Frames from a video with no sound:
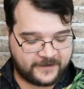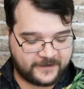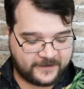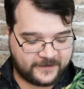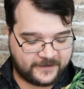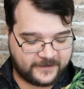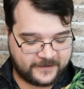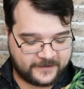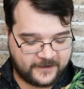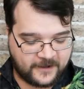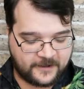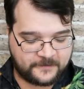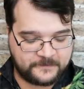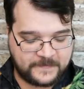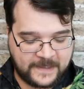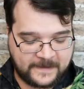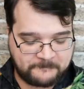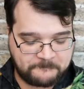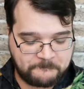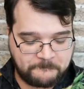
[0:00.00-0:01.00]
a
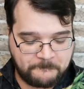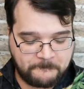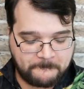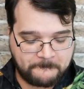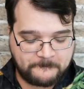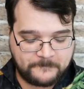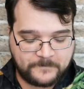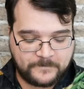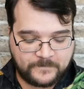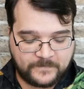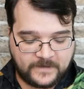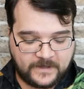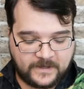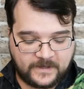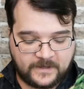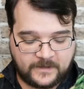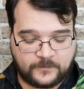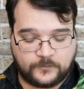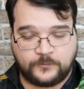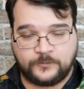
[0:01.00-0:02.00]
combat,
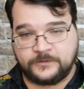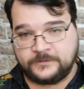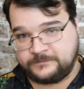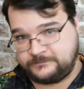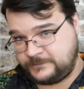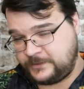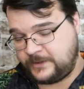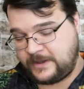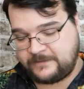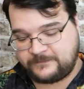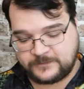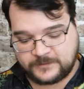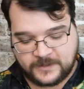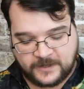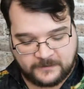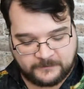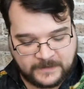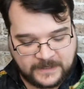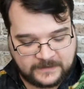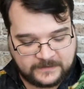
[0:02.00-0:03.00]
or after
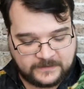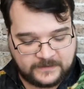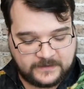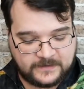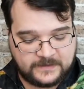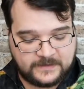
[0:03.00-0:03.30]
combat.